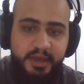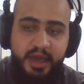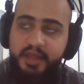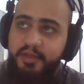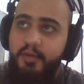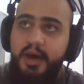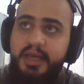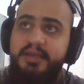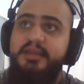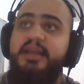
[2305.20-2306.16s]

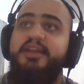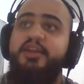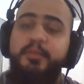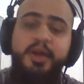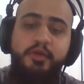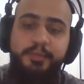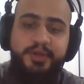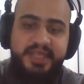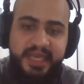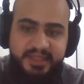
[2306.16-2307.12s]
Otherwise, like, nobody will
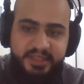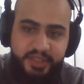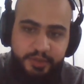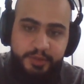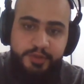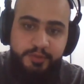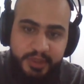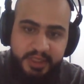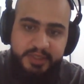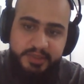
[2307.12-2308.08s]
protect you. You
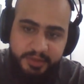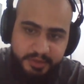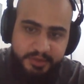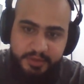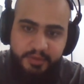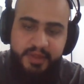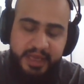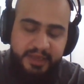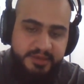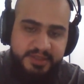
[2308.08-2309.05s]
need to do
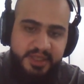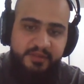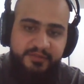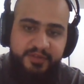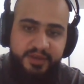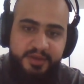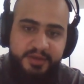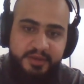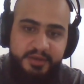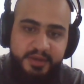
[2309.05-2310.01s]
that yourself.
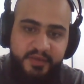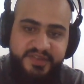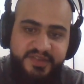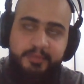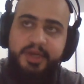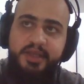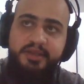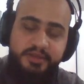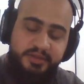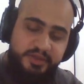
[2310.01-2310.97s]
If
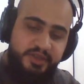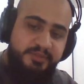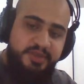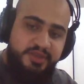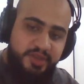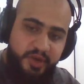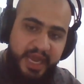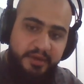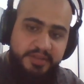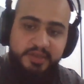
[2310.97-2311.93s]
somebody jumps into
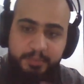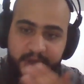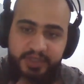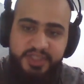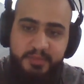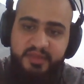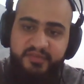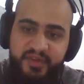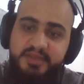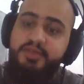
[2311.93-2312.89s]
your house, you'll punch them in
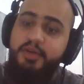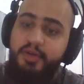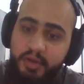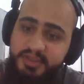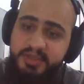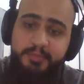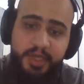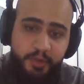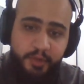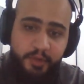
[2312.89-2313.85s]
the face or call
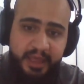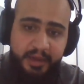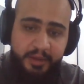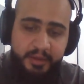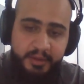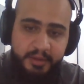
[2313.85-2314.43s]
somebody who can.